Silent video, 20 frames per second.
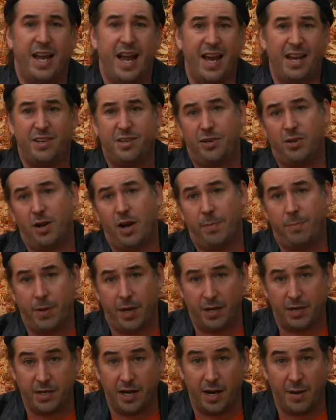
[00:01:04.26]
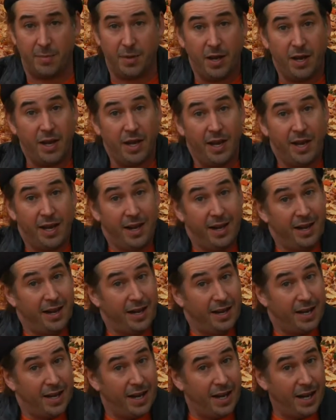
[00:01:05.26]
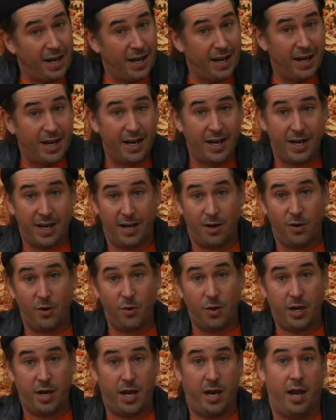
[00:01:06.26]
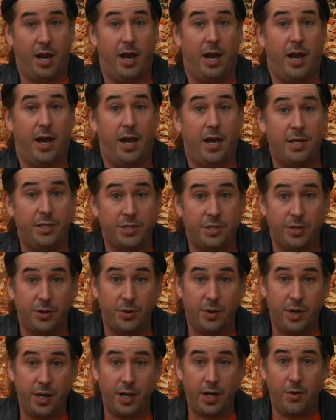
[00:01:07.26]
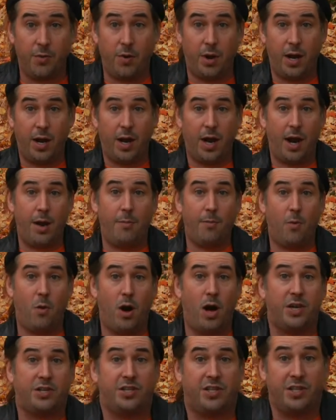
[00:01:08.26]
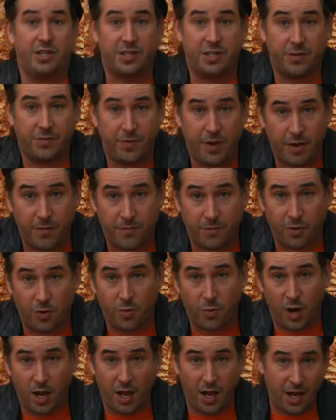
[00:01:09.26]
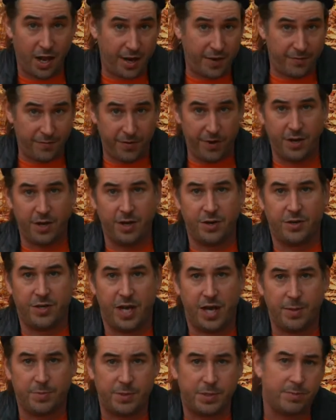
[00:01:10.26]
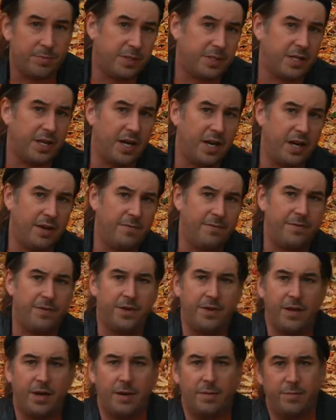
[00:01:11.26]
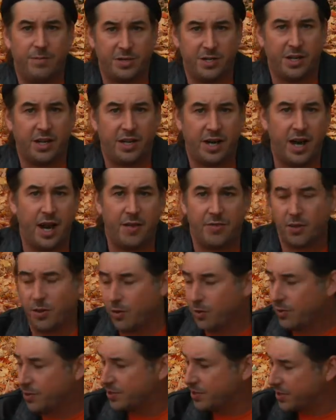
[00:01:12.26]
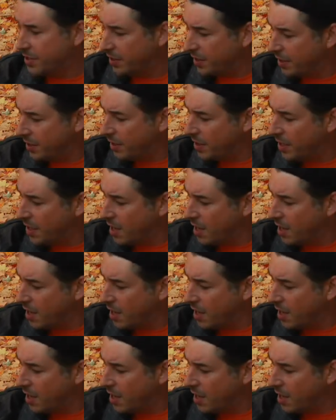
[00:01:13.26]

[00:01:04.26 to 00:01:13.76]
the attitude I picked up. Okay, so anyway, I'm watching this event for a while. I videotaped some stuff and I'm checking out the whole scene.